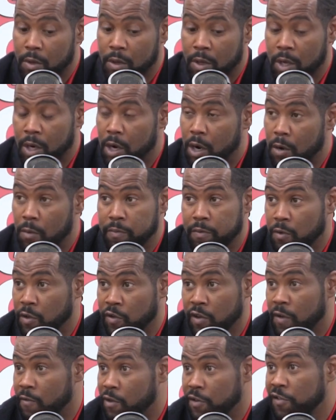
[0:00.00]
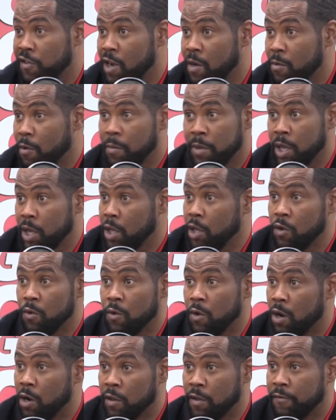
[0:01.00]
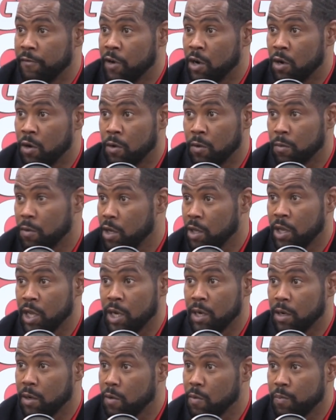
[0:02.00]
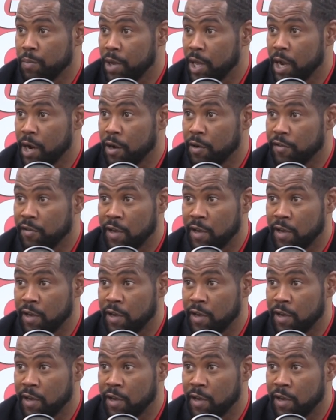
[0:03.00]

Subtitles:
You know, because over the summer, me and you were on the phone getting players